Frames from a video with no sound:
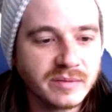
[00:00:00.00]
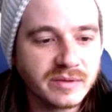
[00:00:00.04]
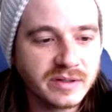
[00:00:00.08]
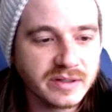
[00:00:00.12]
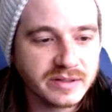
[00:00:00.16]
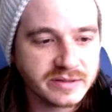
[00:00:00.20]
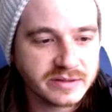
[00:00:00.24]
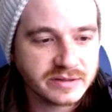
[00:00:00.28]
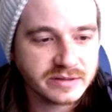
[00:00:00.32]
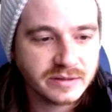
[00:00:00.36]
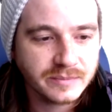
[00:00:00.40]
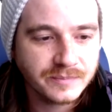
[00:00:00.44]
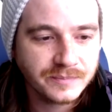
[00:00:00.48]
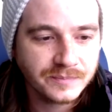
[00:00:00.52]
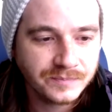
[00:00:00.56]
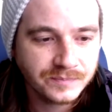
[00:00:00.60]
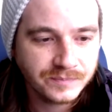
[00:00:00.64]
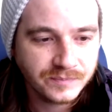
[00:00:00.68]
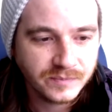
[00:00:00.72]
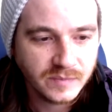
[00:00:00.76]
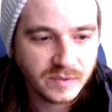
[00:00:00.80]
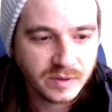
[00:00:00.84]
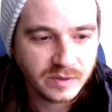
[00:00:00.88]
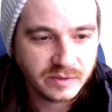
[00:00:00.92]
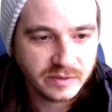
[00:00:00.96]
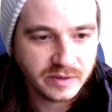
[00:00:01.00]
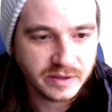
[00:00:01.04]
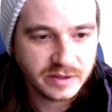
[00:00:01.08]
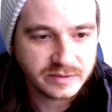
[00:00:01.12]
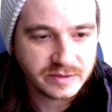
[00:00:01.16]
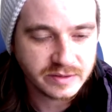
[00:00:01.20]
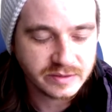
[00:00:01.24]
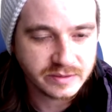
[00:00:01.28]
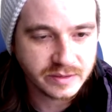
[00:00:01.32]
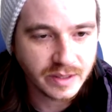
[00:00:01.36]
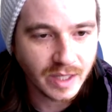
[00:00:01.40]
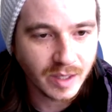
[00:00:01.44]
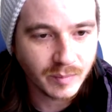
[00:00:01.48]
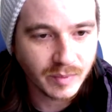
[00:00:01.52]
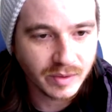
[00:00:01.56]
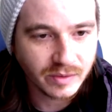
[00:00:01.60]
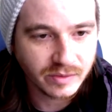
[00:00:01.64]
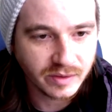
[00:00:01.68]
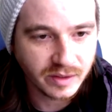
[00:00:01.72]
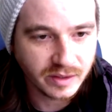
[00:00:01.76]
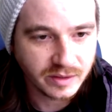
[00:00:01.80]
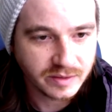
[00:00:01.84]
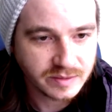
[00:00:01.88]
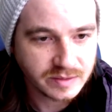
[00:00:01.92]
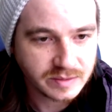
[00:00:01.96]
of these assignment
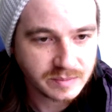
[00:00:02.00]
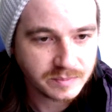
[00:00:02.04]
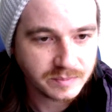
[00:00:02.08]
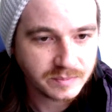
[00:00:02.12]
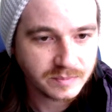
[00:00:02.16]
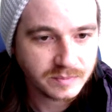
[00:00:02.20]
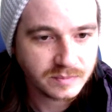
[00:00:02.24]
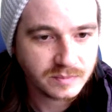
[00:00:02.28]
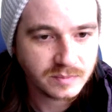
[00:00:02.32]
things.